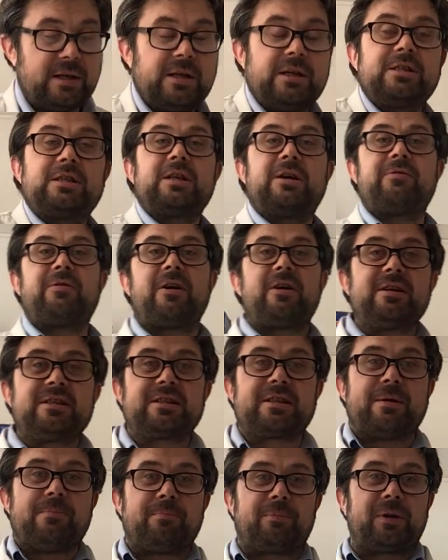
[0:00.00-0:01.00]
So very
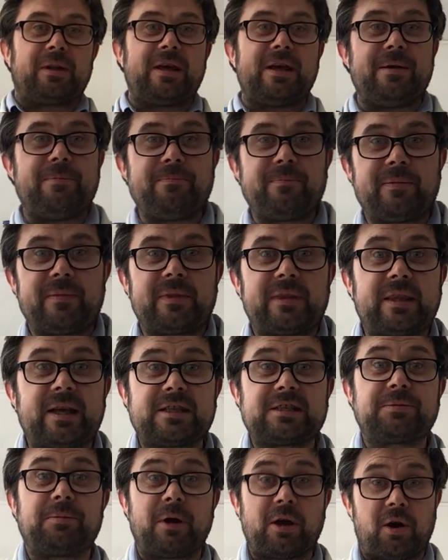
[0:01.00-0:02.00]
simply,
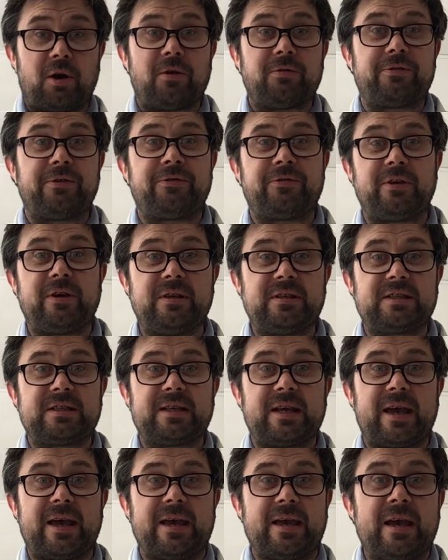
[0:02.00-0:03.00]
that's my offer for you
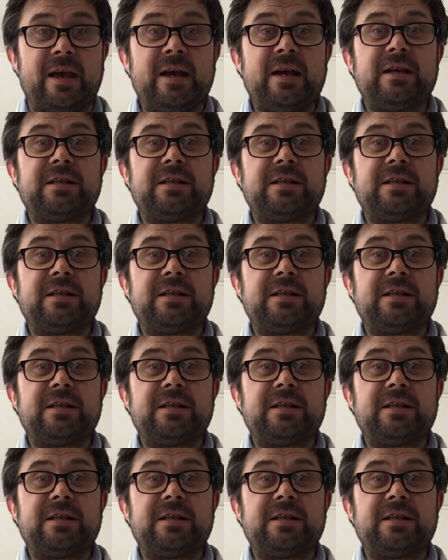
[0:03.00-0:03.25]
today.